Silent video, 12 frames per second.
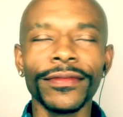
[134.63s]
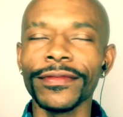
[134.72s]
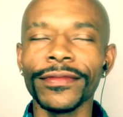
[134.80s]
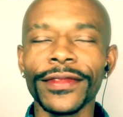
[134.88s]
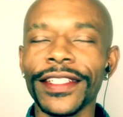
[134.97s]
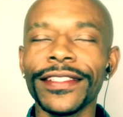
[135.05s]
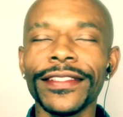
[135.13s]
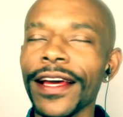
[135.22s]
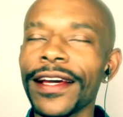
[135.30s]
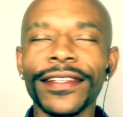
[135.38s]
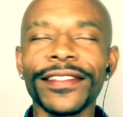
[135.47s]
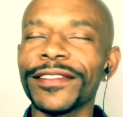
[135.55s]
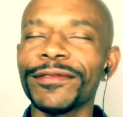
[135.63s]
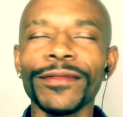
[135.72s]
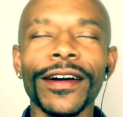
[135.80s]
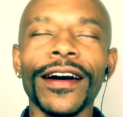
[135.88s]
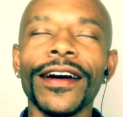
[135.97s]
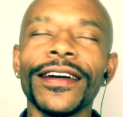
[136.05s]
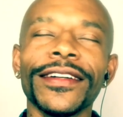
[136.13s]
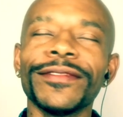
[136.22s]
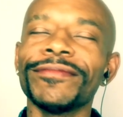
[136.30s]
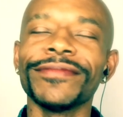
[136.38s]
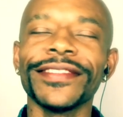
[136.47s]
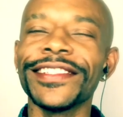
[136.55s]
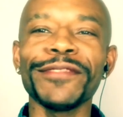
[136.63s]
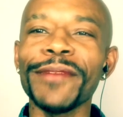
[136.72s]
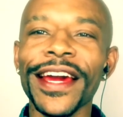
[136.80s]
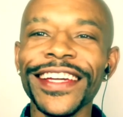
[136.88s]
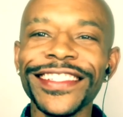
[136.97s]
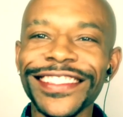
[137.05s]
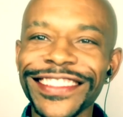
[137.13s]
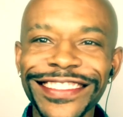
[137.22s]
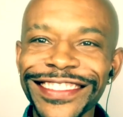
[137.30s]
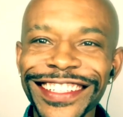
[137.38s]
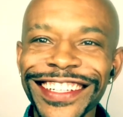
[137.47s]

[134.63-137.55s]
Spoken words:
The sex, it's amazing.